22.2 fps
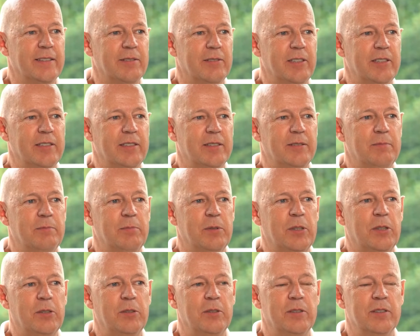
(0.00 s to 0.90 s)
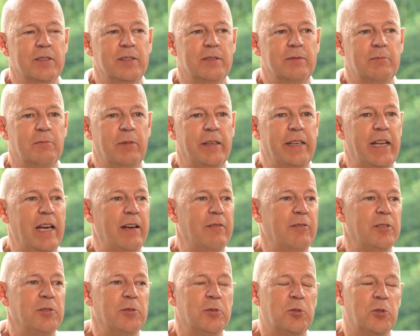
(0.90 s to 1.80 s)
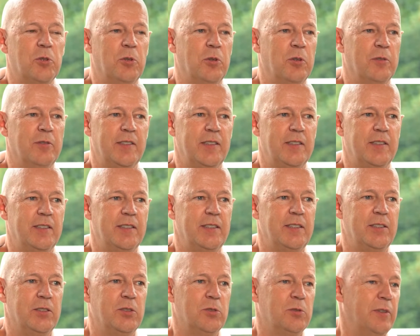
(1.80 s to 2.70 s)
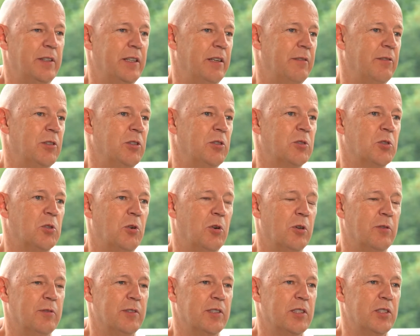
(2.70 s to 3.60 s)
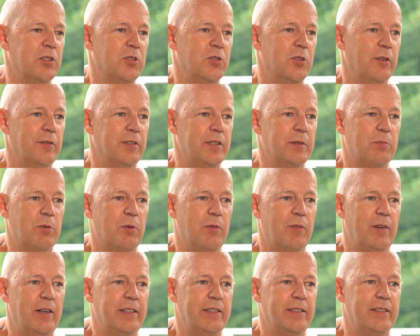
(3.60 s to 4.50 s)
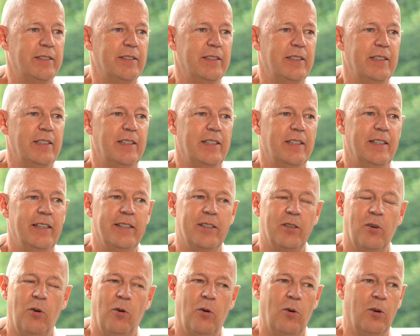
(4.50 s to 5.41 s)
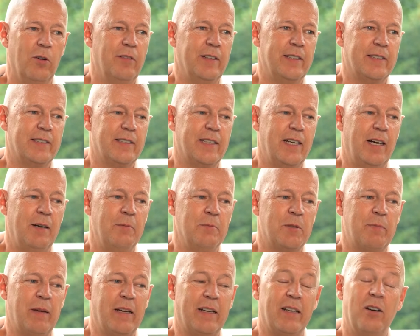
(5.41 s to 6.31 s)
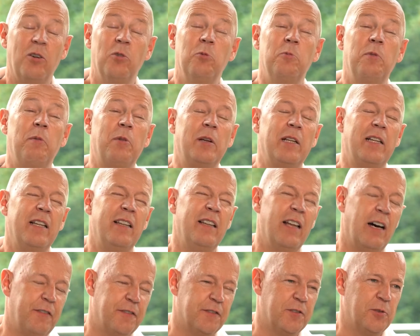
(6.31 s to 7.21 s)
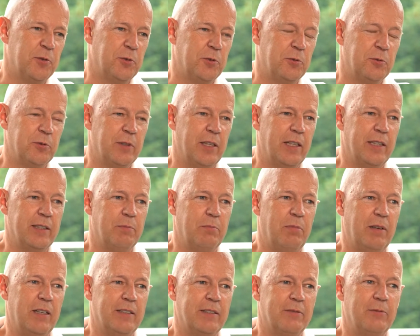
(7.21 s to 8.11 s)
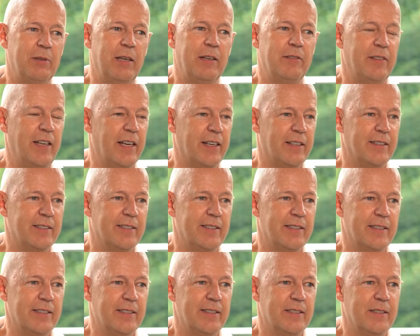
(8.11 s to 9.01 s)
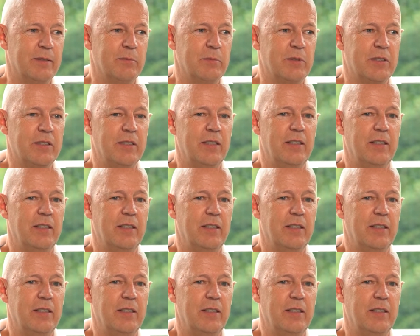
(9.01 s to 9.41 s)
right? Because whenever you talk with a CISO, whenever you talk with a service provider, it always comes back, oh, we would love to do that, but we have legacy systems.